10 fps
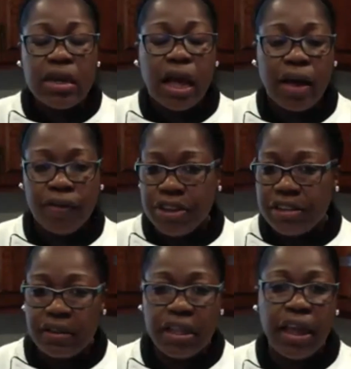
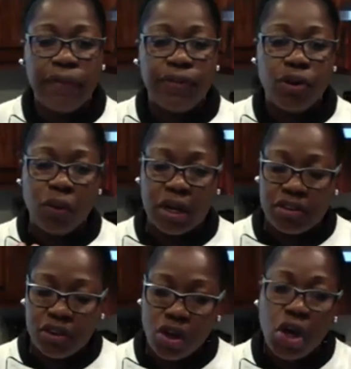Obviously, if you want it
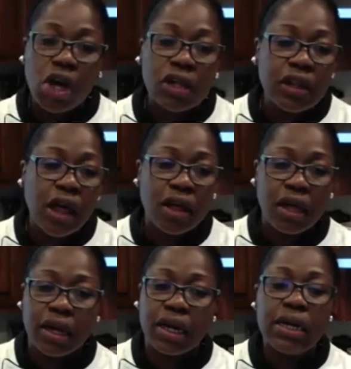to cook
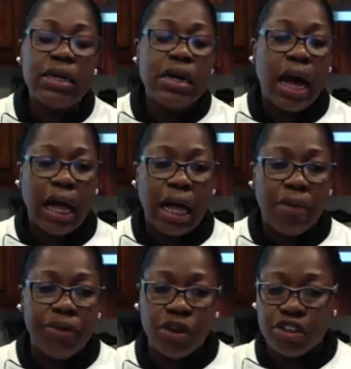longer,
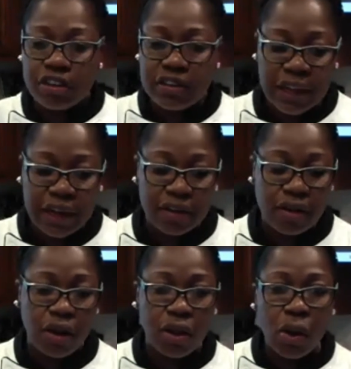you just set it on
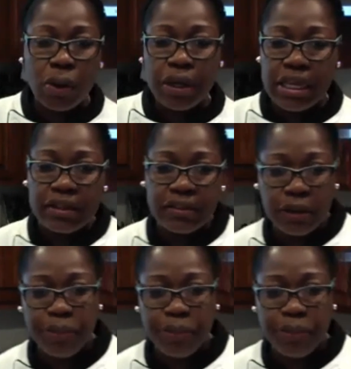a low heat.